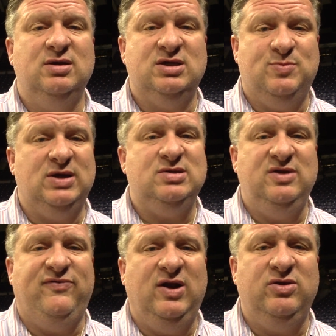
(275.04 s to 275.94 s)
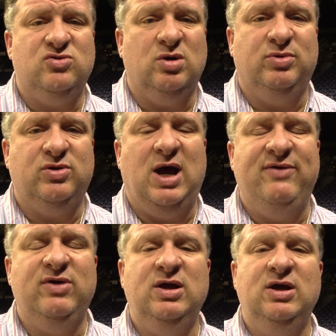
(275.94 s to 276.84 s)
especially defending the dribble
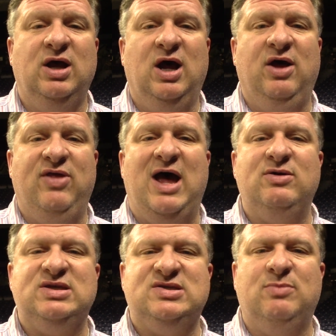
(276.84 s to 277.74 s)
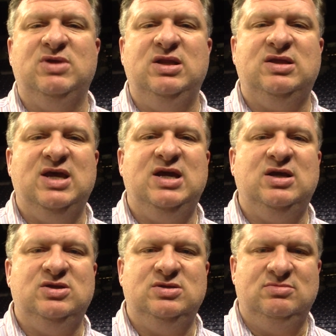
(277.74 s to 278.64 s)
drive, that is something that they
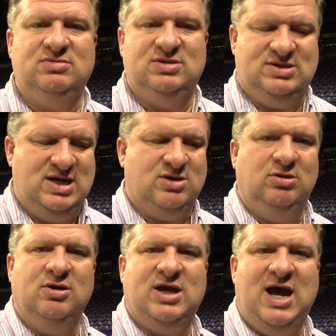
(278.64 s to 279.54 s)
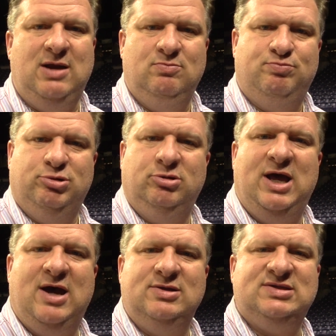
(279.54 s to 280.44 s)
can take a look at, pull
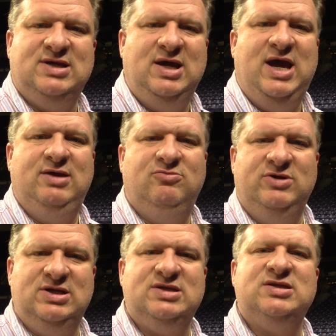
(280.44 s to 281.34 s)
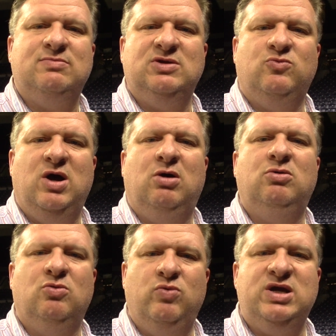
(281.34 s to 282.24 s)
out, and say, hey, we did something
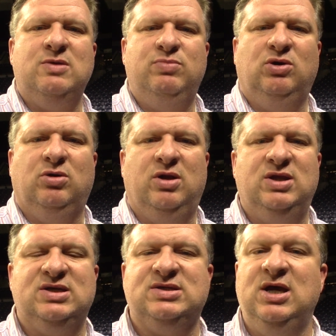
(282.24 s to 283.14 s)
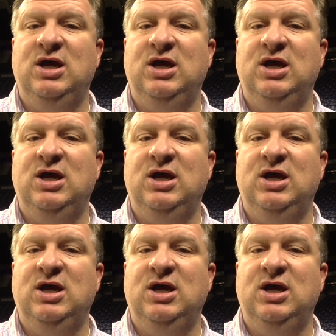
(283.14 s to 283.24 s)
well, we can build on this.